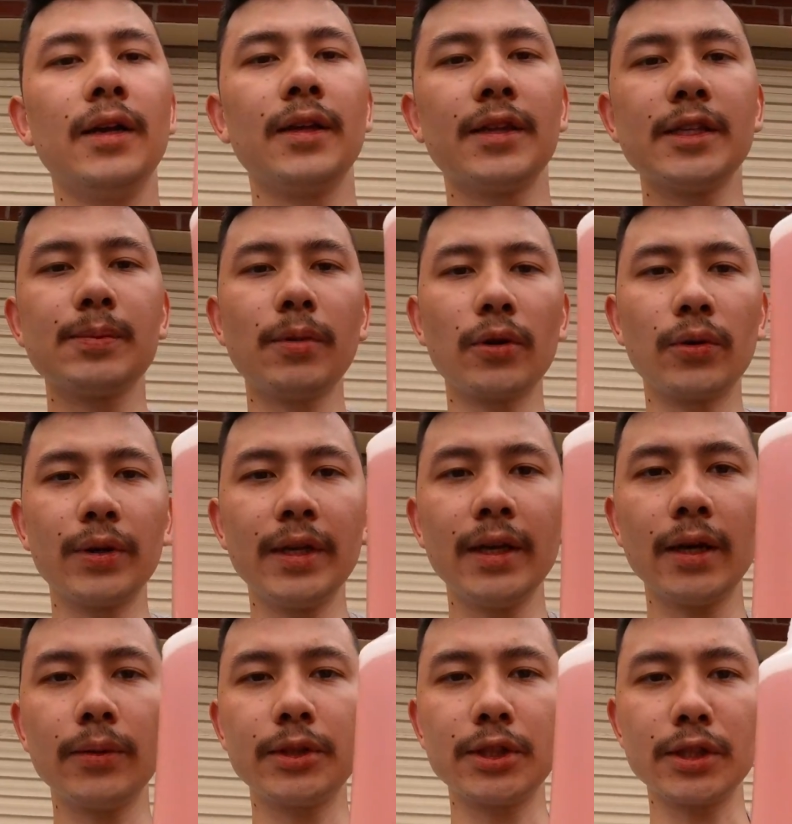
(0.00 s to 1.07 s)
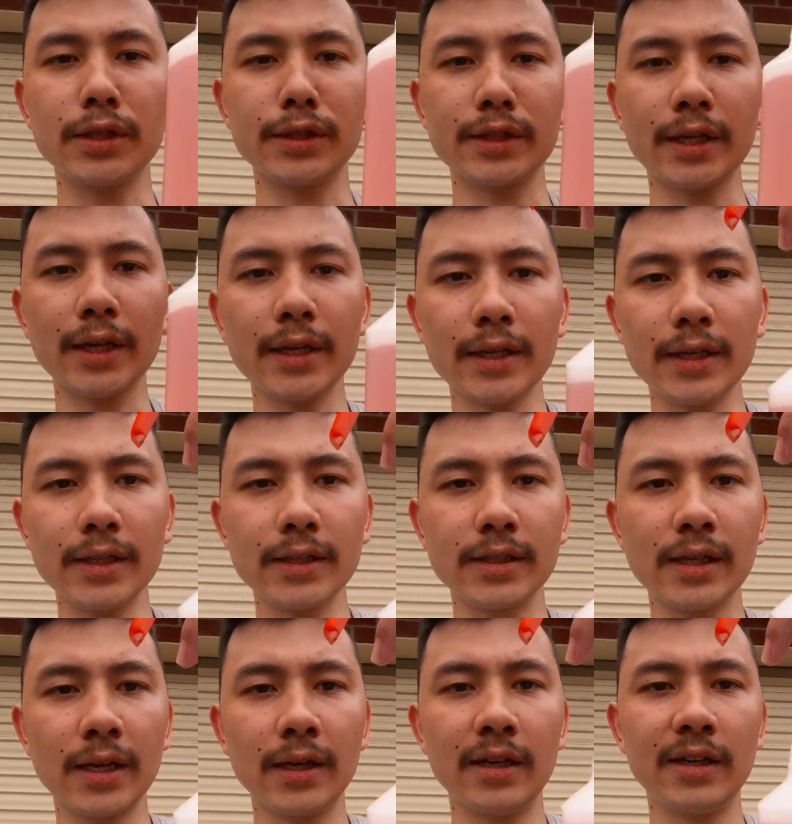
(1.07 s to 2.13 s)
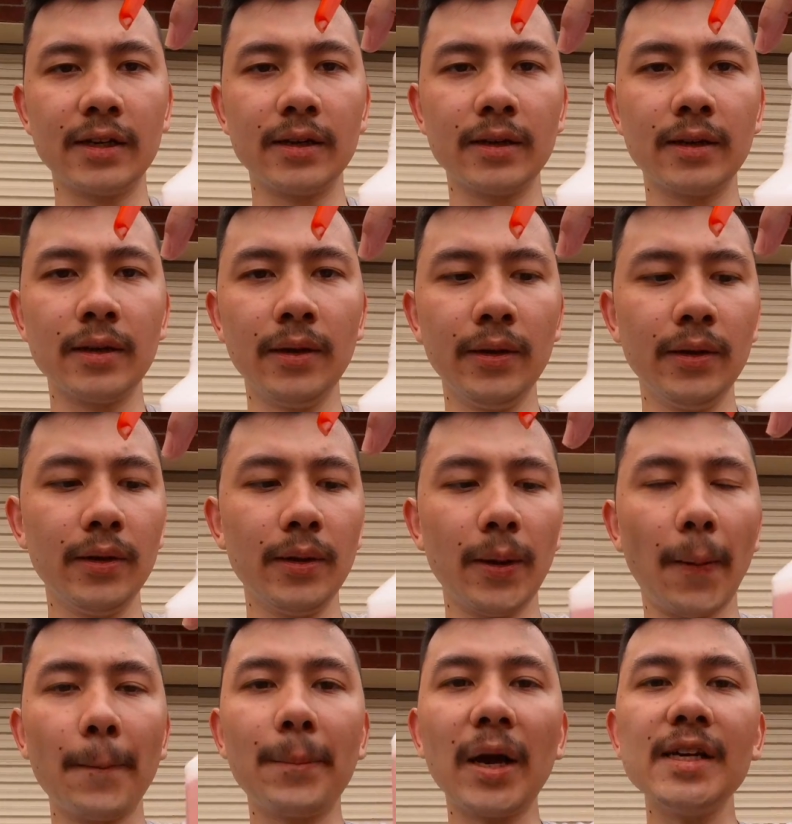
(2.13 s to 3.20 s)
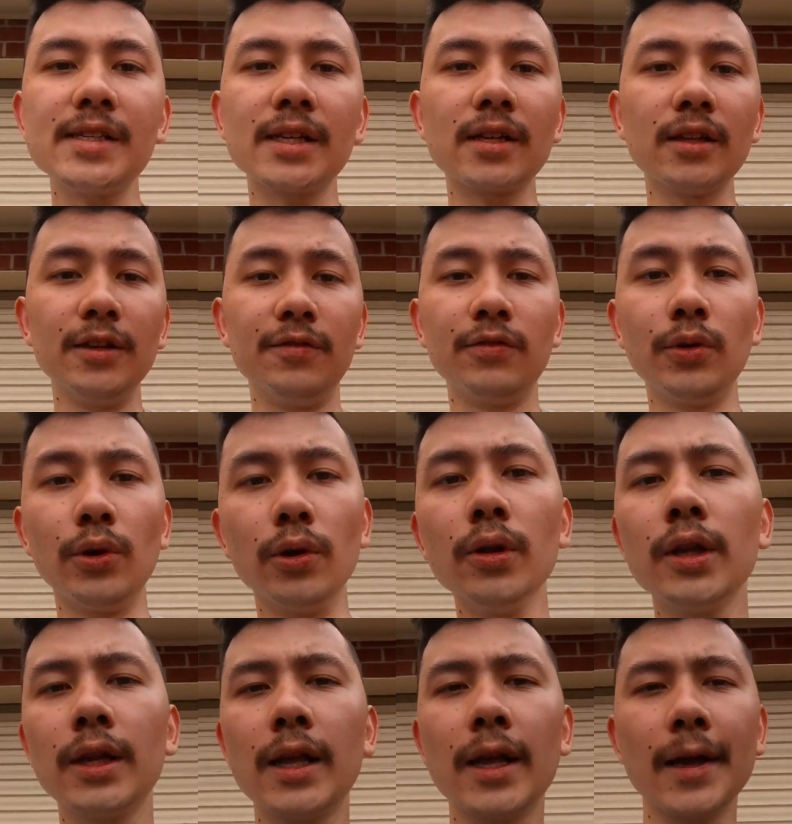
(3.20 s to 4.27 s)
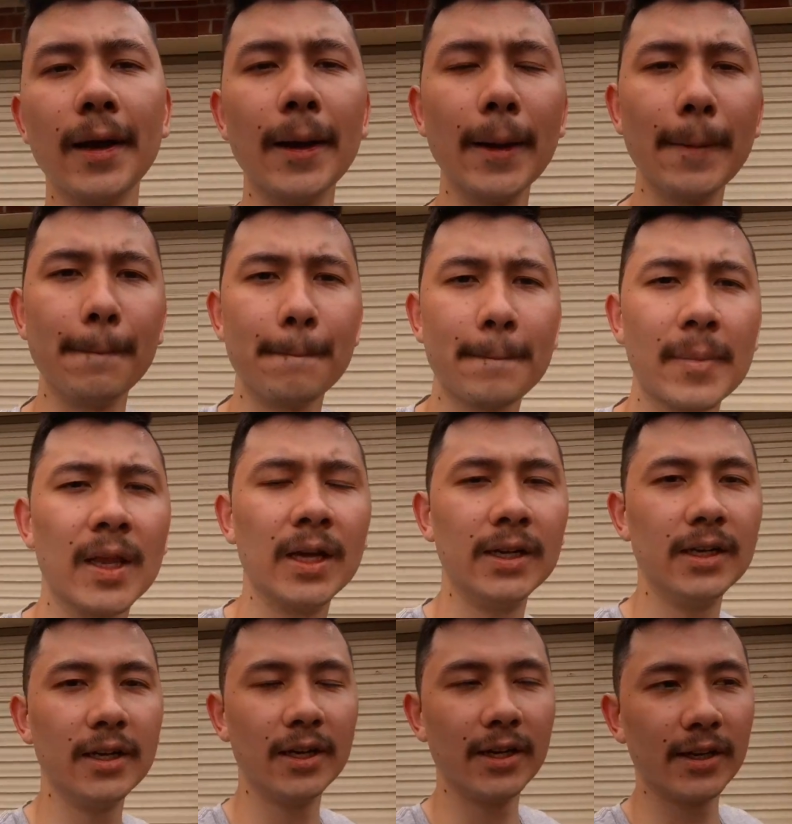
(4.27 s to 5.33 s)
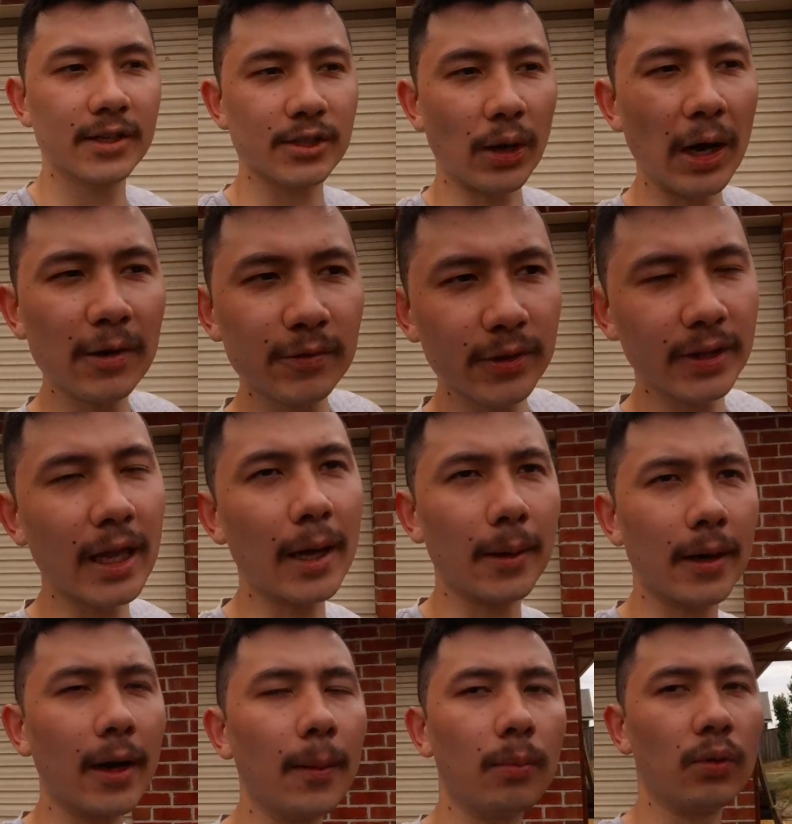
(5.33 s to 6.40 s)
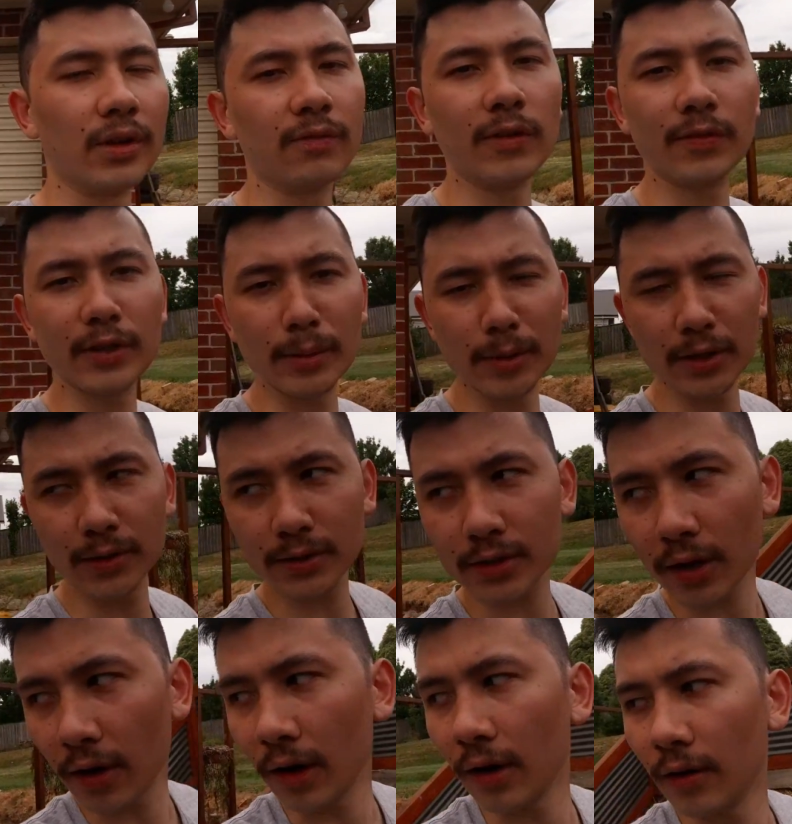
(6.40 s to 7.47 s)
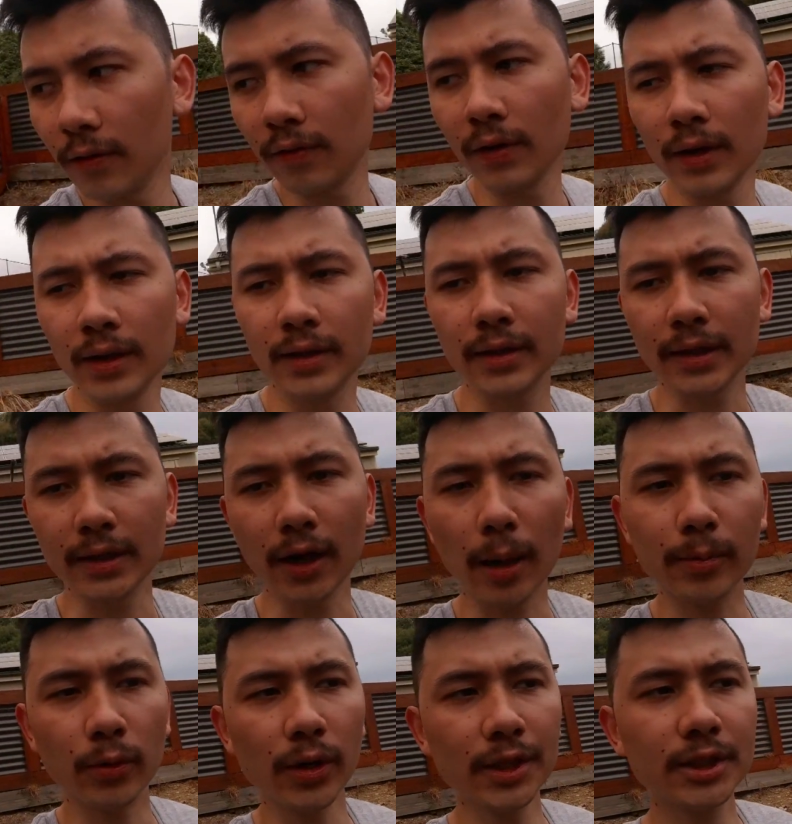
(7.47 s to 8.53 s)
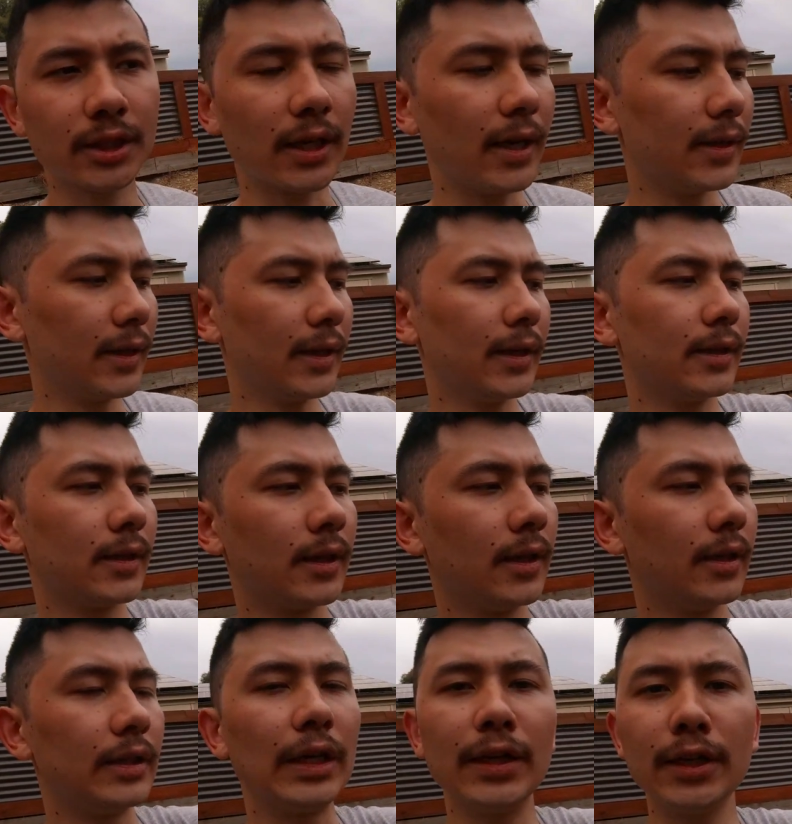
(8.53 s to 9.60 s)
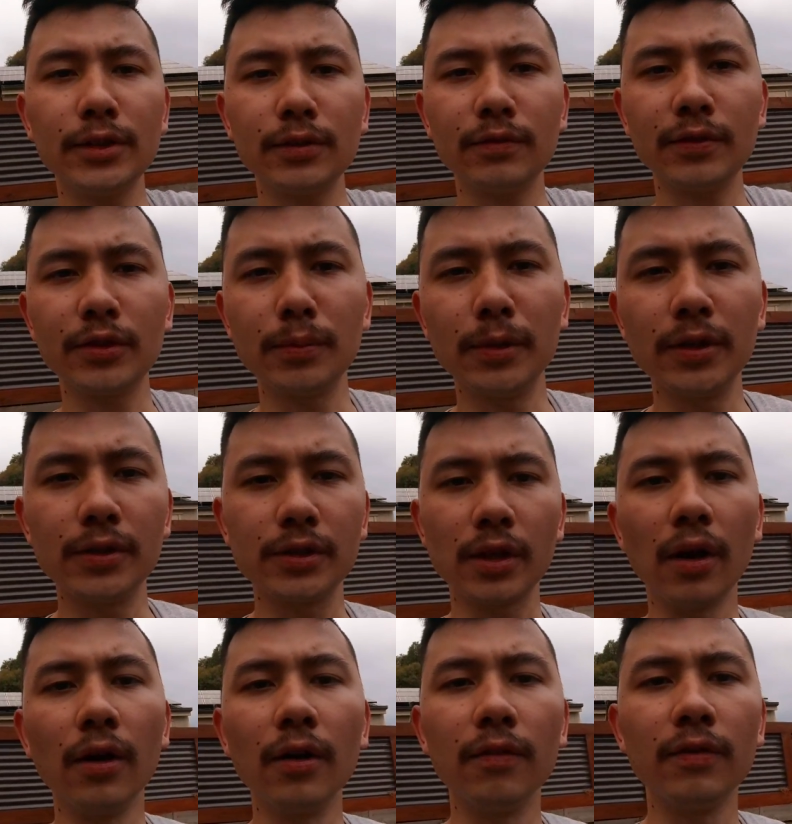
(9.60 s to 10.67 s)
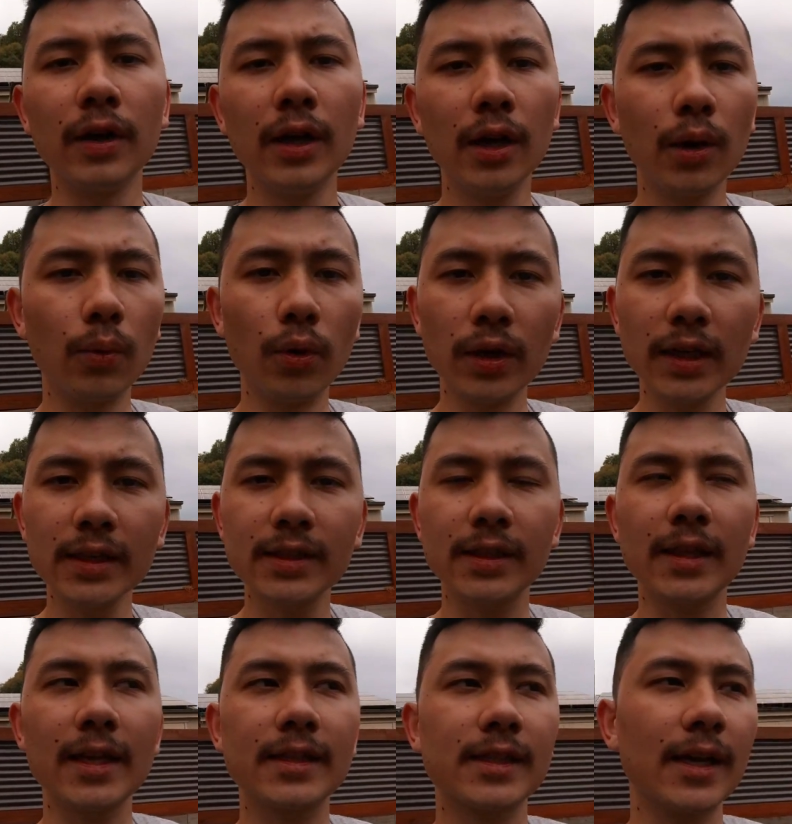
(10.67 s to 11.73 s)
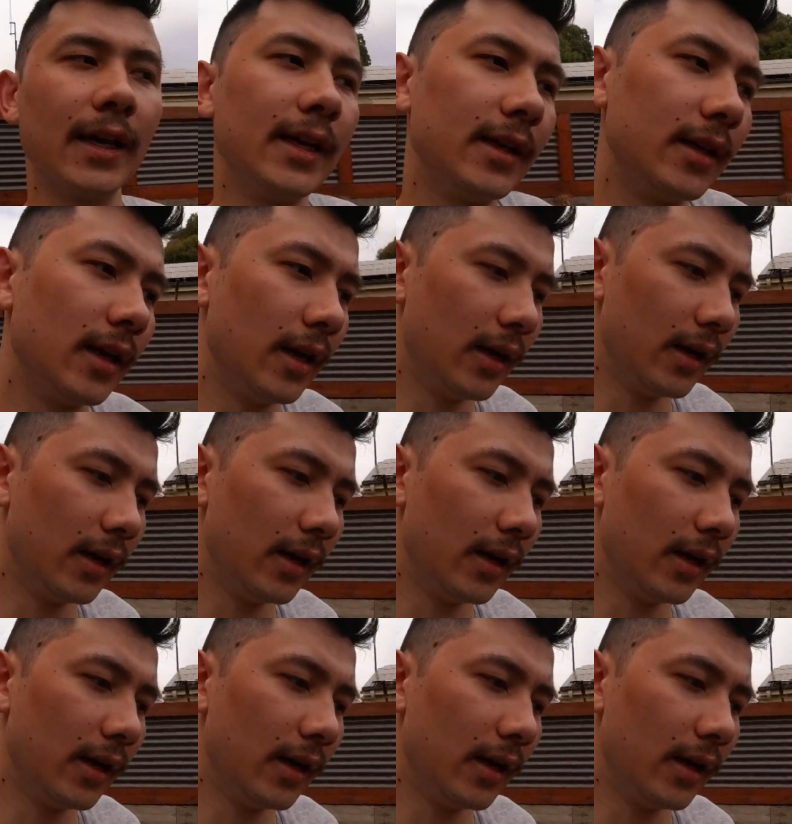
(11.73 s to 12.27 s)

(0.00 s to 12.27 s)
This bottle here, which you can see, is basically full. So I filled that up with 50 mils of the hyper wash and then 950 mils of water, so that's a